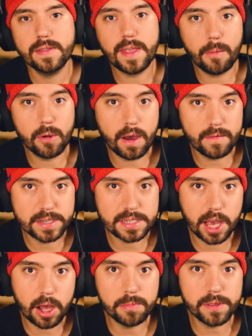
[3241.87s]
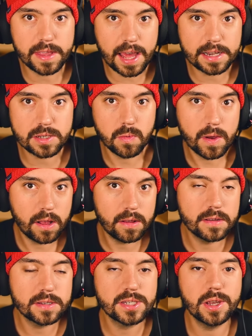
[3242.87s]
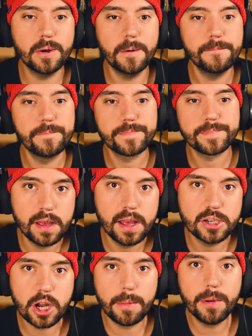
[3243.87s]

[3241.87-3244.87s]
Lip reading: That would obviously help with that as well. So drop a